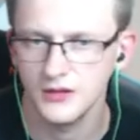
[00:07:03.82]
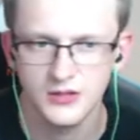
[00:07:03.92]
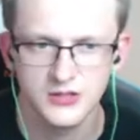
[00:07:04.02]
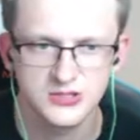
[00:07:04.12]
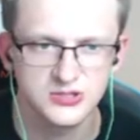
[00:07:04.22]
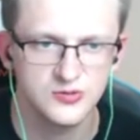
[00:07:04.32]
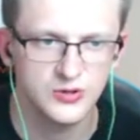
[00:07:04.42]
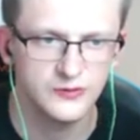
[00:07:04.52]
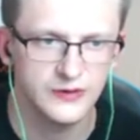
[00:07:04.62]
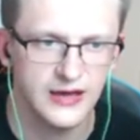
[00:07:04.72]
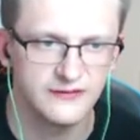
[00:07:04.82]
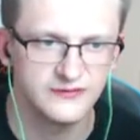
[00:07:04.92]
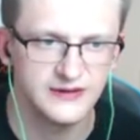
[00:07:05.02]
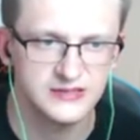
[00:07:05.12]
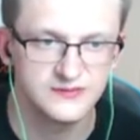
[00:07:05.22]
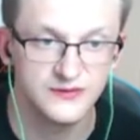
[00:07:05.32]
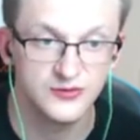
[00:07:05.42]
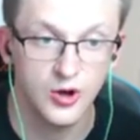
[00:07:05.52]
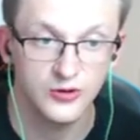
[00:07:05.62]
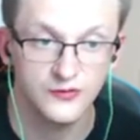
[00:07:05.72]
So what do we have next? We have
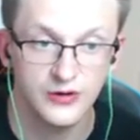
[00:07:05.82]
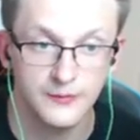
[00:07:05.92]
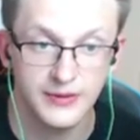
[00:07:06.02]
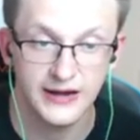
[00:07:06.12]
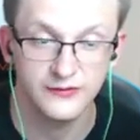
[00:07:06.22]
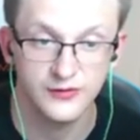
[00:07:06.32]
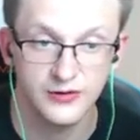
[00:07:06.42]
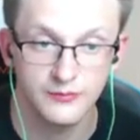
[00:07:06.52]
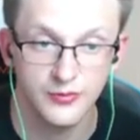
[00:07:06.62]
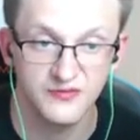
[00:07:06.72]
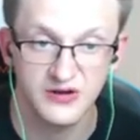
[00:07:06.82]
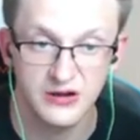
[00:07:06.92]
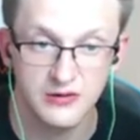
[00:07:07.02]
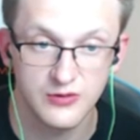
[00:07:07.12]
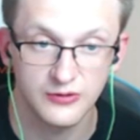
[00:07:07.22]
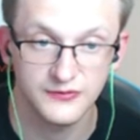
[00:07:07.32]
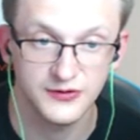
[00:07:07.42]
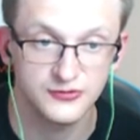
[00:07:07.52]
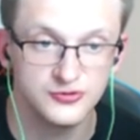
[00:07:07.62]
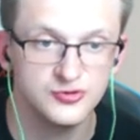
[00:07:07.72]
Taunt Warrior and Pirate Warrior, both are around
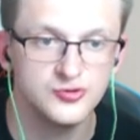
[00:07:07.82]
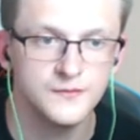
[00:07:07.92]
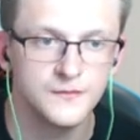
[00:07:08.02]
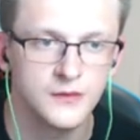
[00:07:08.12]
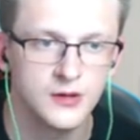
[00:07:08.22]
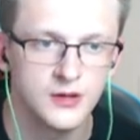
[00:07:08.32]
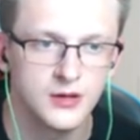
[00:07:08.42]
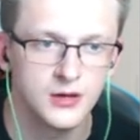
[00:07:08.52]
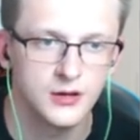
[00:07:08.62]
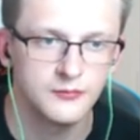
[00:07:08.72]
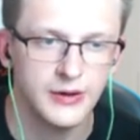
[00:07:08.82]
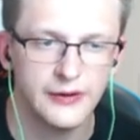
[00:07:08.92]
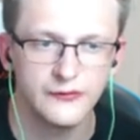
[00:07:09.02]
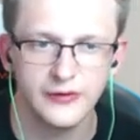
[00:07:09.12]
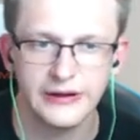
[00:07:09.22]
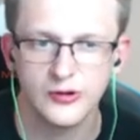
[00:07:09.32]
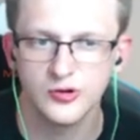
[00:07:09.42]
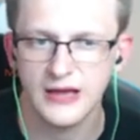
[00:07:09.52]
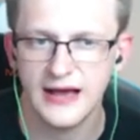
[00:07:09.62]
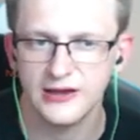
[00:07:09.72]
tier two. Pirate Warrior
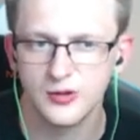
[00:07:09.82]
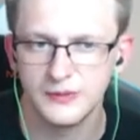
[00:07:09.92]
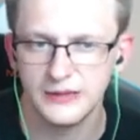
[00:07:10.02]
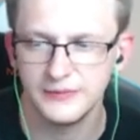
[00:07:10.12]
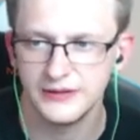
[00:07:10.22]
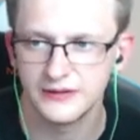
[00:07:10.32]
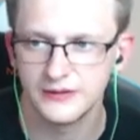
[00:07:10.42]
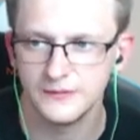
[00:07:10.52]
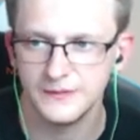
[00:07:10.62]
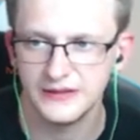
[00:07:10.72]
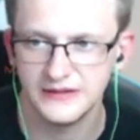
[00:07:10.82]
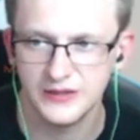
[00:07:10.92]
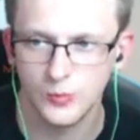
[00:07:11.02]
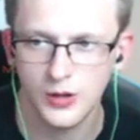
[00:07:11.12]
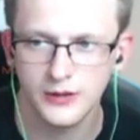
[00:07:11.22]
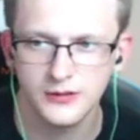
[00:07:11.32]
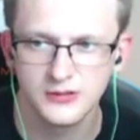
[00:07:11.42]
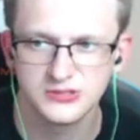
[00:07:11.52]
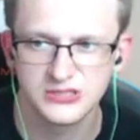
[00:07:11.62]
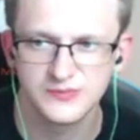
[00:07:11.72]
could arguably be, be tier one,
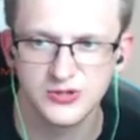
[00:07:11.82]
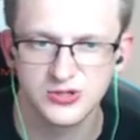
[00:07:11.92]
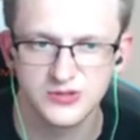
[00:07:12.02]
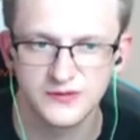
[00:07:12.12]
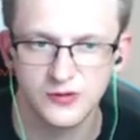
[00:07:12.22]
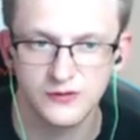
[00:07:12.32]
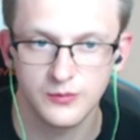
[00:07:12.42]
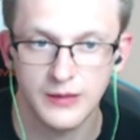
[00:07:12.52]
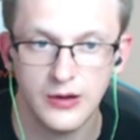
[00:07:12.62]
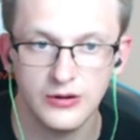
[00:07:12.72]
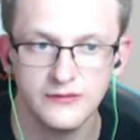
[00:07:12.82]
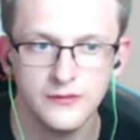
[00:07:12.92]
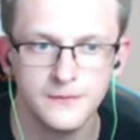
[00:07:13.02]
just because of the overall power level.